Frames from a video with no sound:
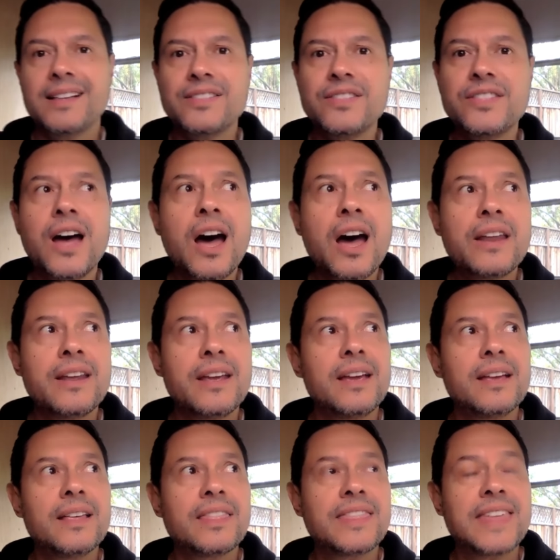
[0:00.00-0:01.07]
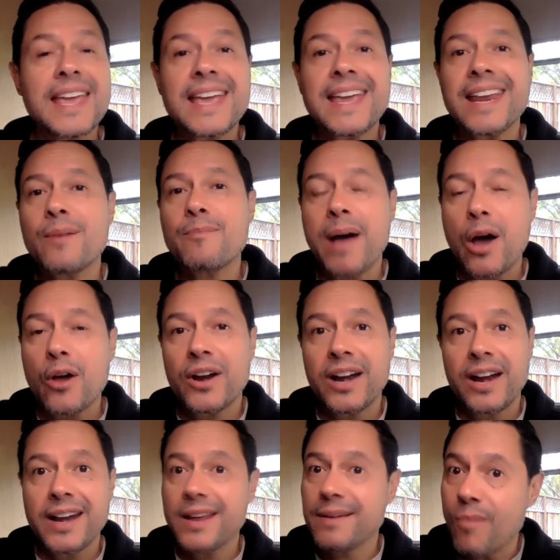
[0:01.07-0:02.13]
not thinking about
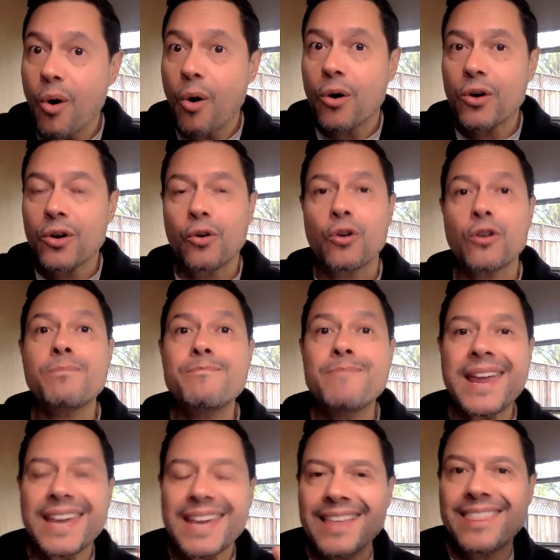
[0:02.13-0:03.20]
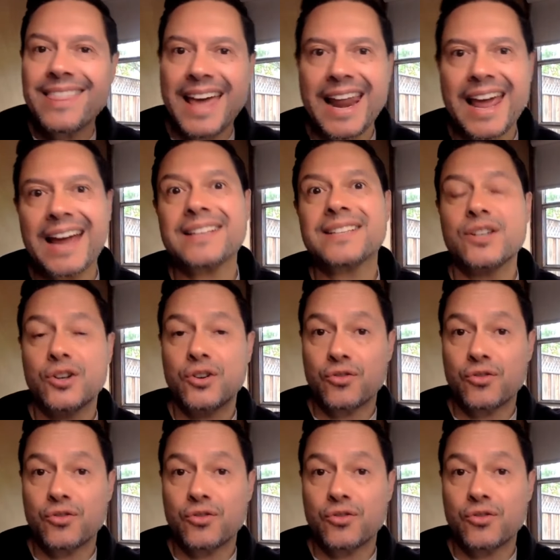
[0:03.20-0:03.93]
it anymore or making that act